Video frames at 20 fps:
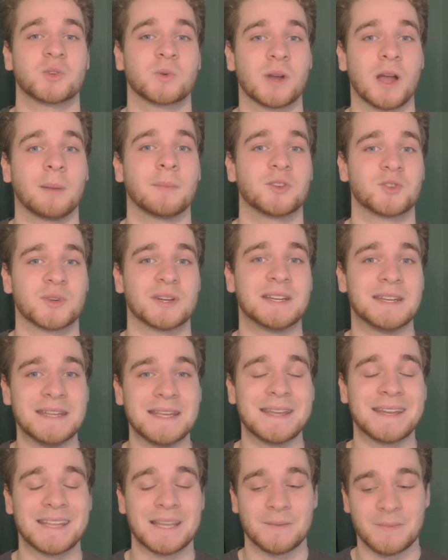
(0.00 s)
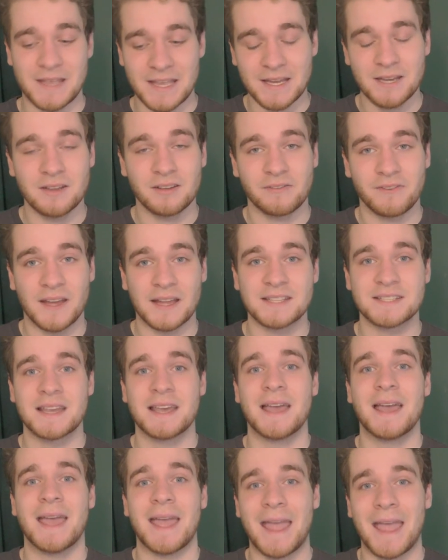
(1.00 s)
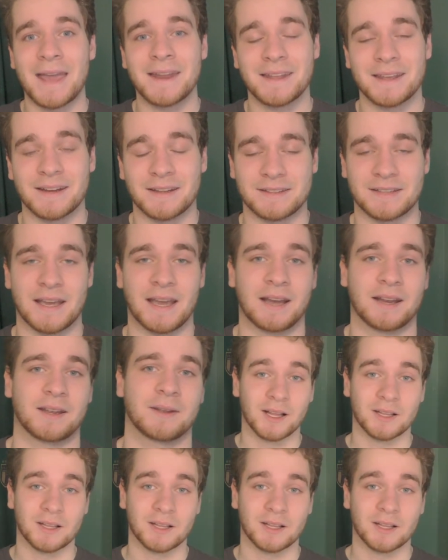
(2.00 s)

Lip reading: Real Madrid need him in defense and in attack.